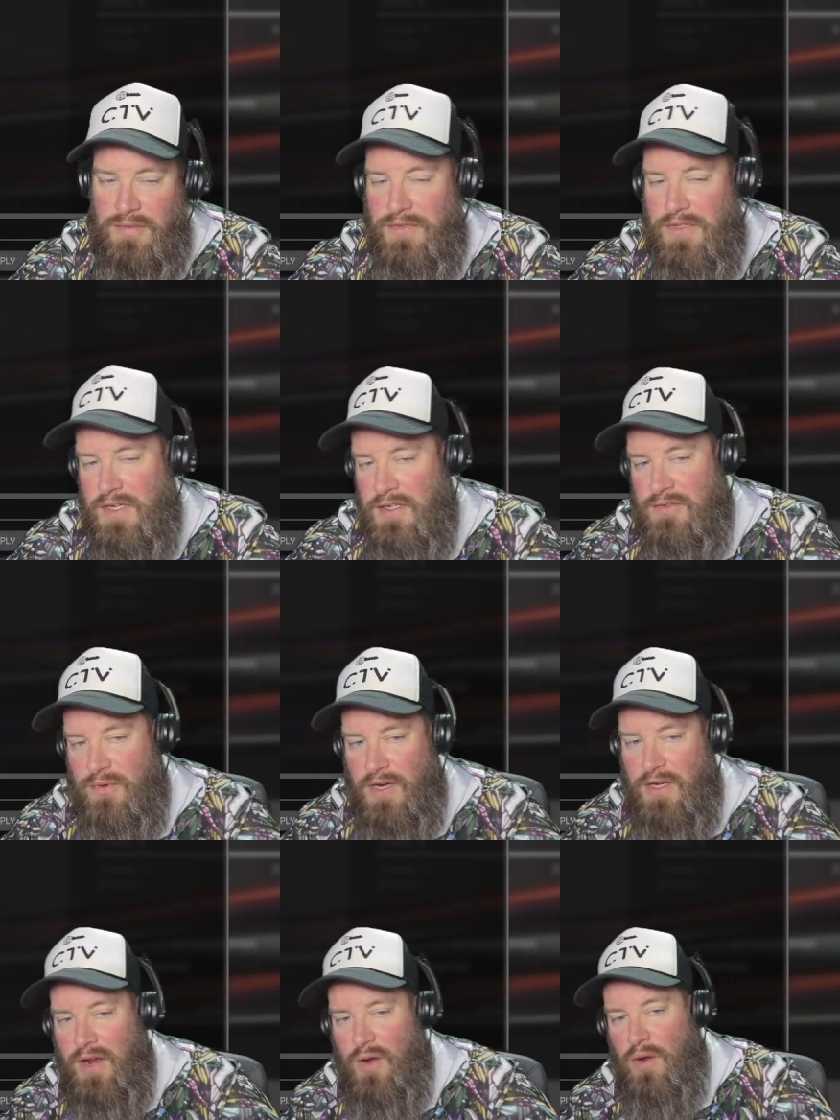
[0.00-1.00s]
things. Right
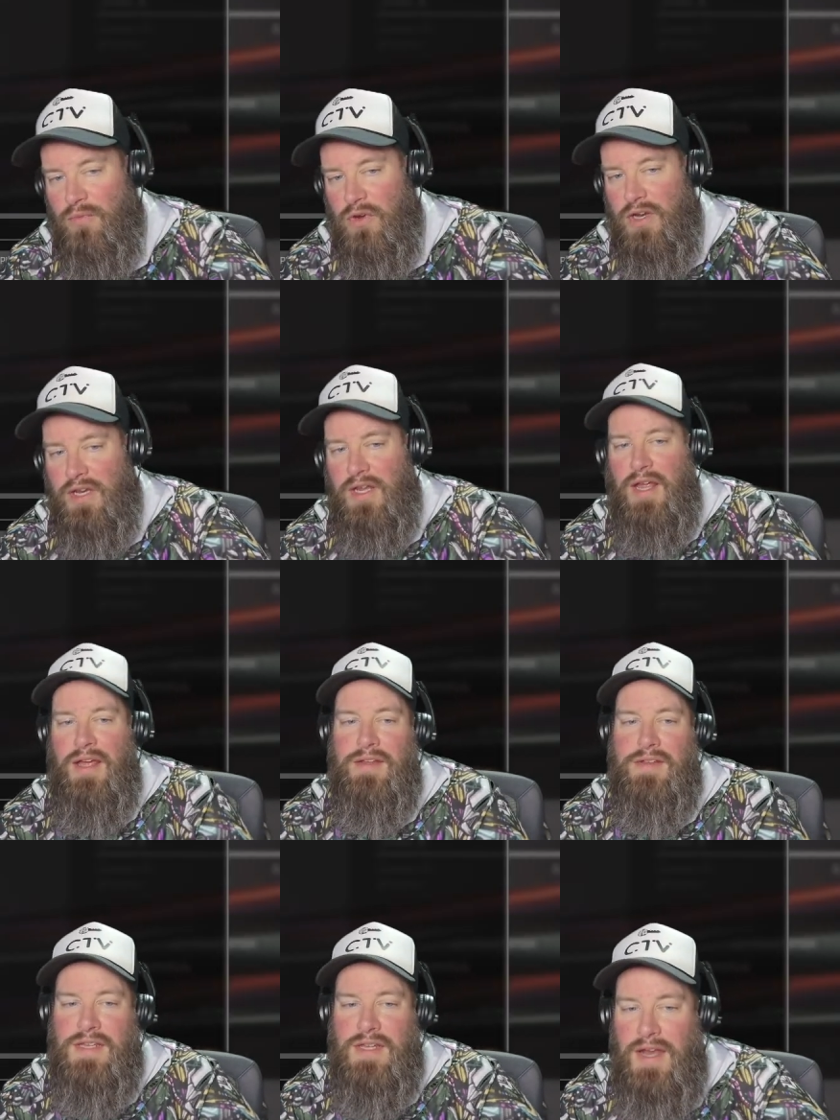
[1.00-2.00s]
now I'm running at
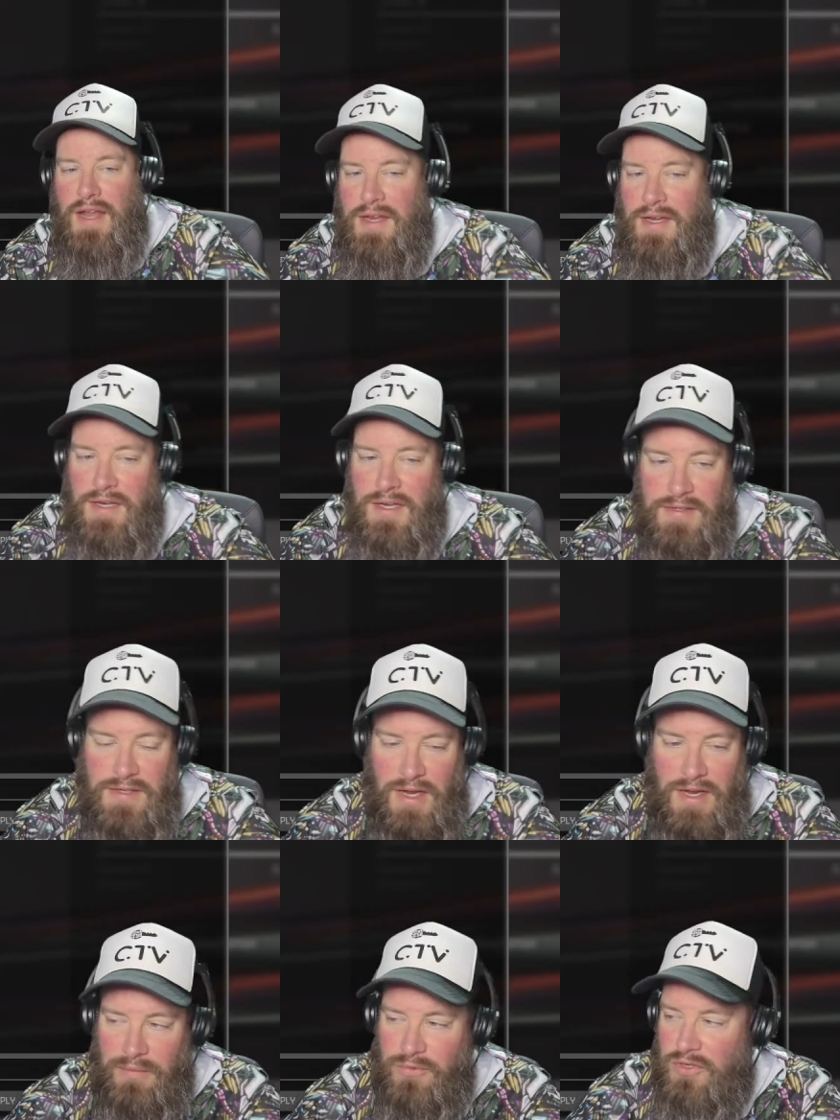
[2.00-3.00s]
1080 because I
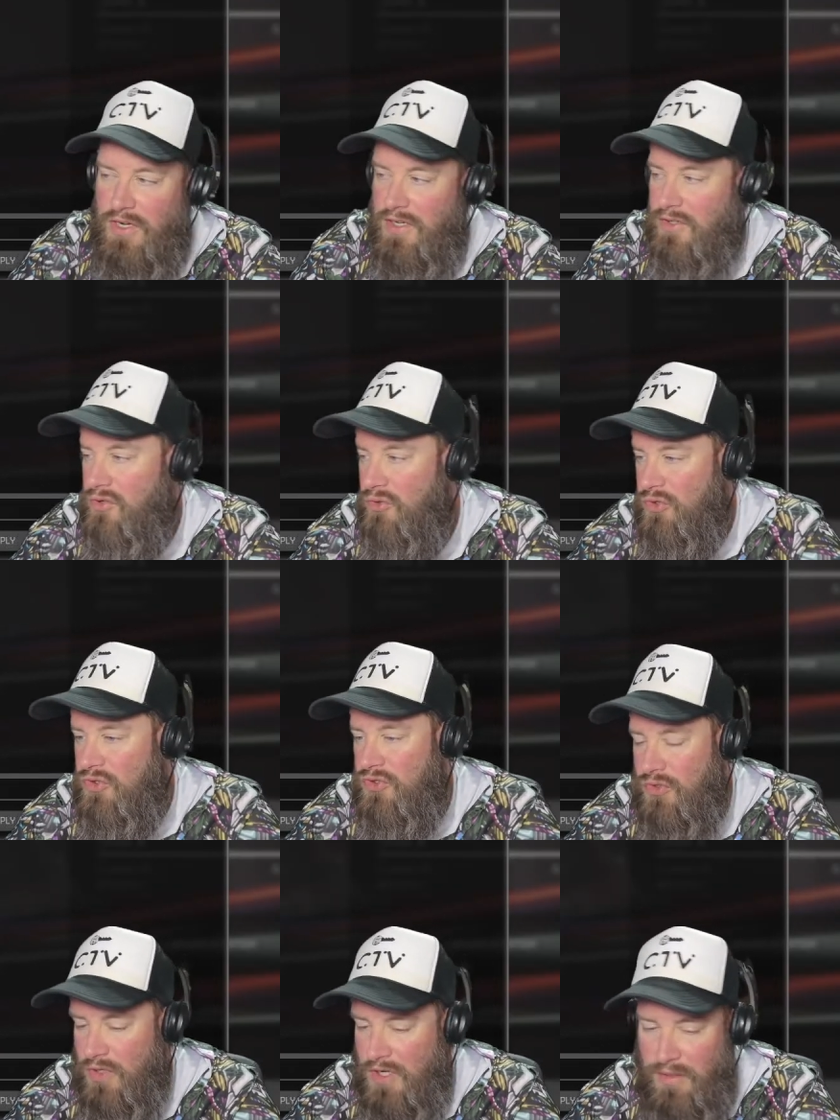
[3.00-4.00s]
am trying to
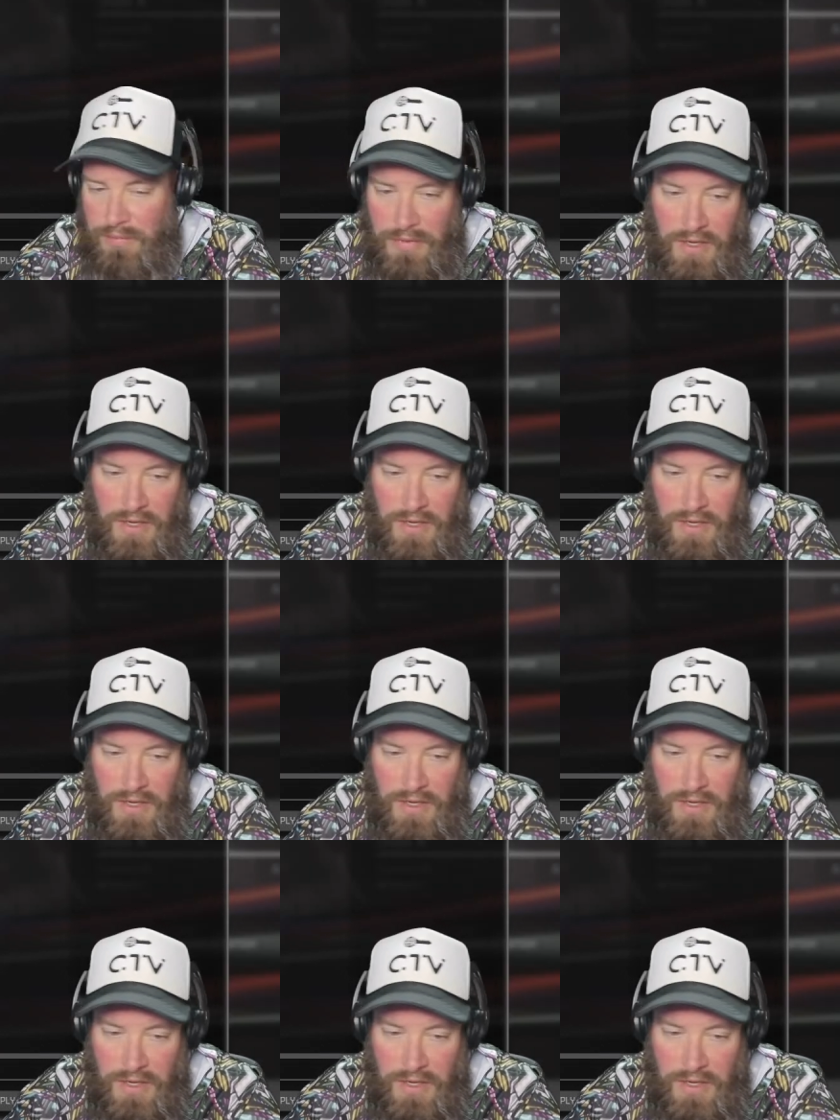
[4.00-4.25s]
stream